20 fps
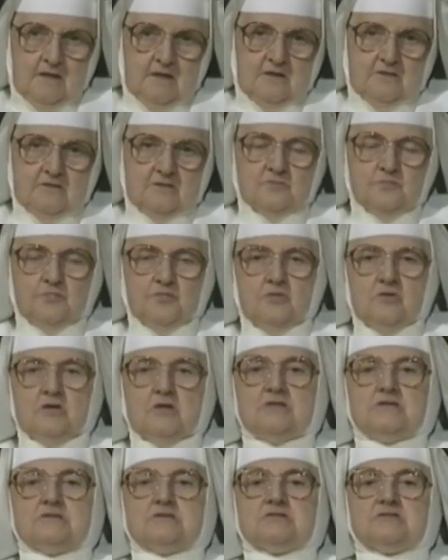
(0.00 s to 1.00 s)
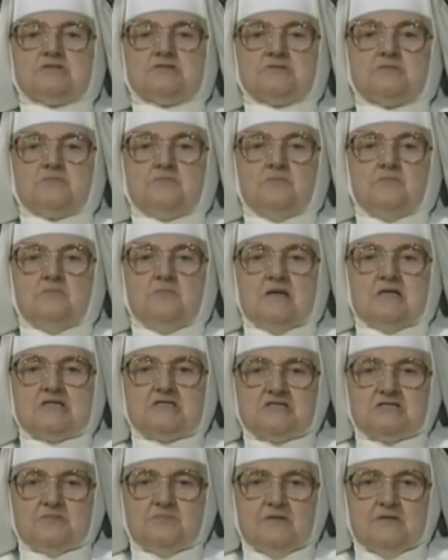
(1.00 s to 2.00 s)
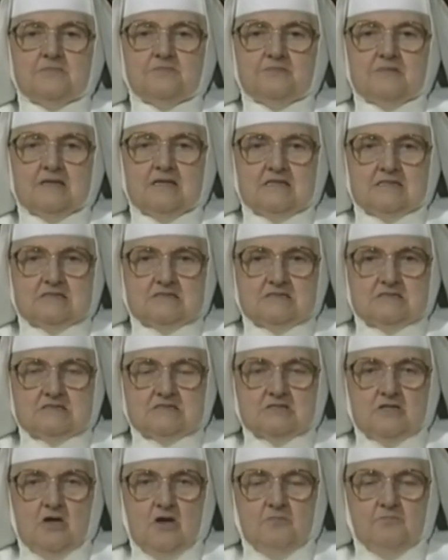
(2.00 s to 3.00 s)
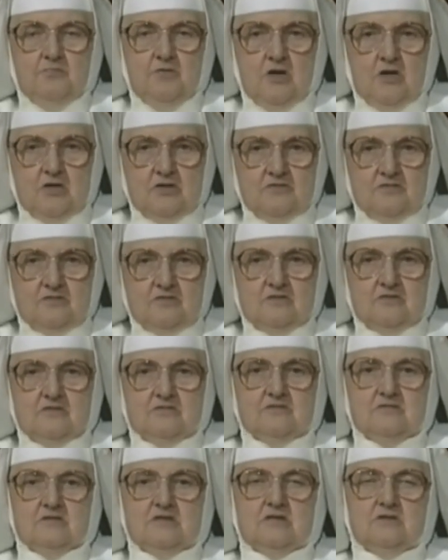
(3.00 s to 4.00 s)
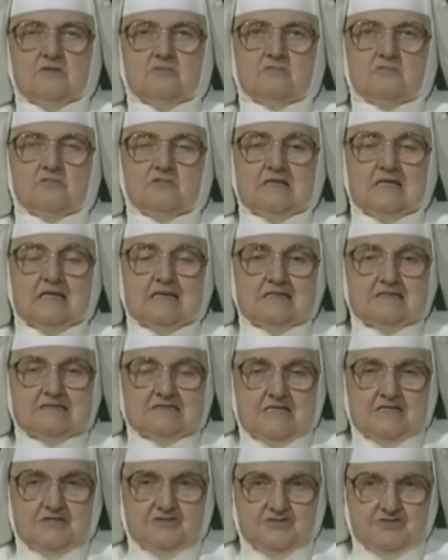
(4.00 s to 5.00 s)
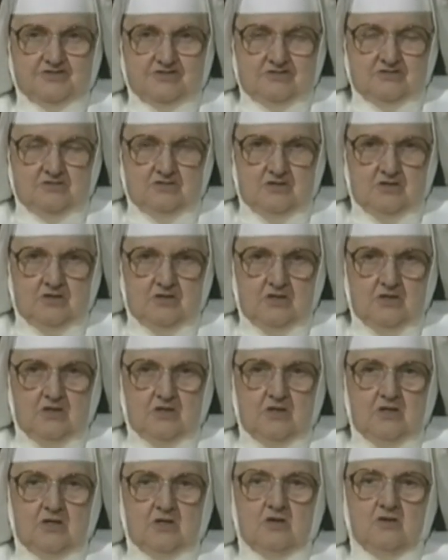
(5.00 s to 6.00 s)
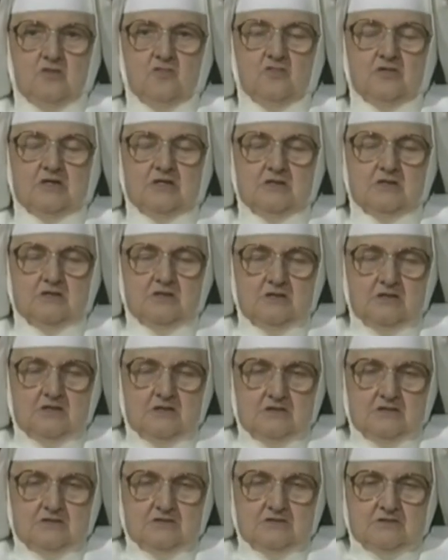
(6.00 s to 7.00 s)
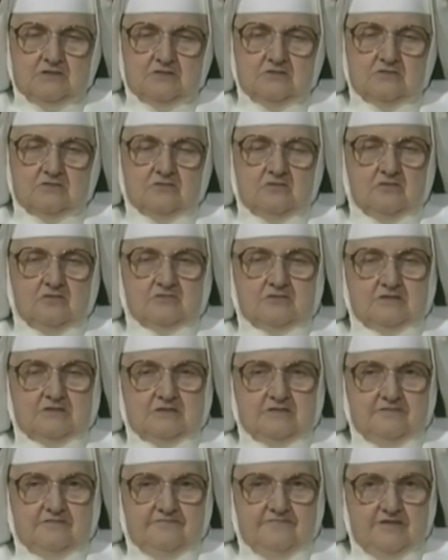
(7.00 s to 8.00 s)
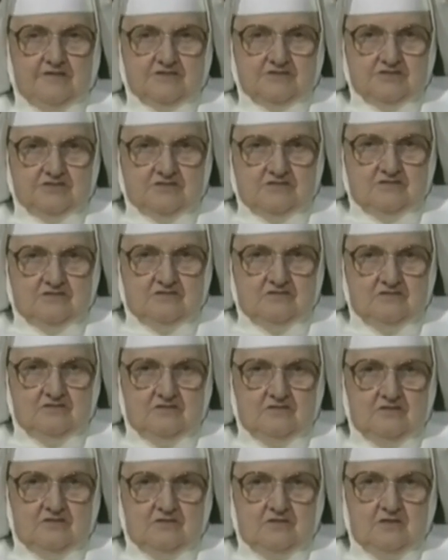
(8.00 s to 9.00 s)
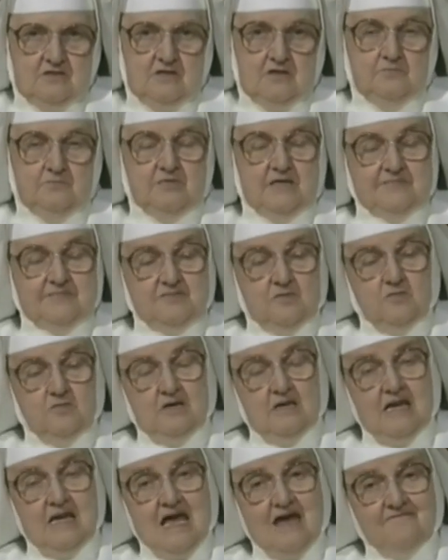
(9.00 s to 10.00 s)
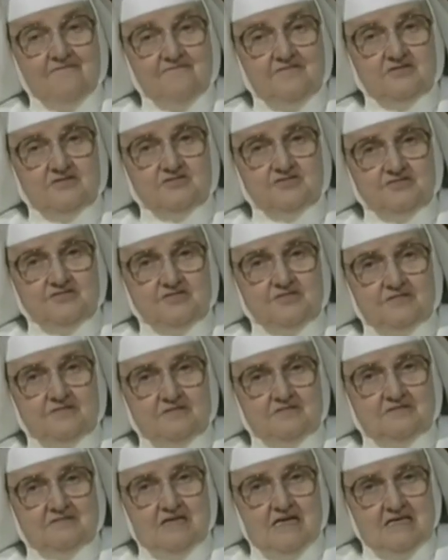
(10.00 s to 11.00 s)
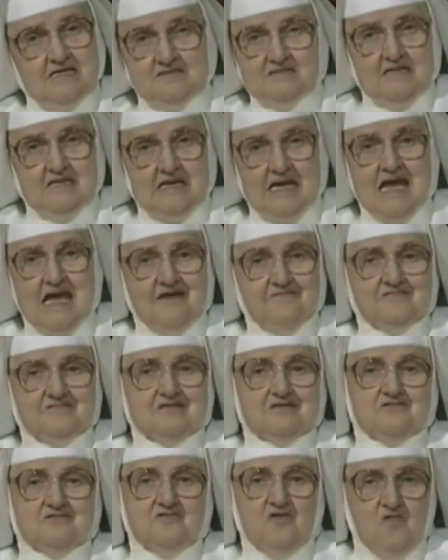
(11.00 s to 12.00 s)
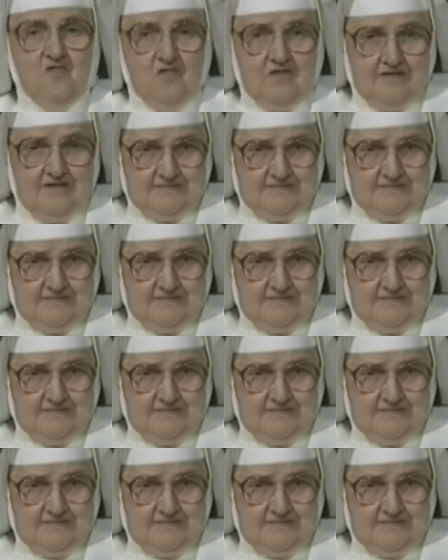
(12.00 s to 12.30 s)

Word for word: The importance must be placed upon the realization we need to go to confession. People will laugh at you like they laughed at Noah.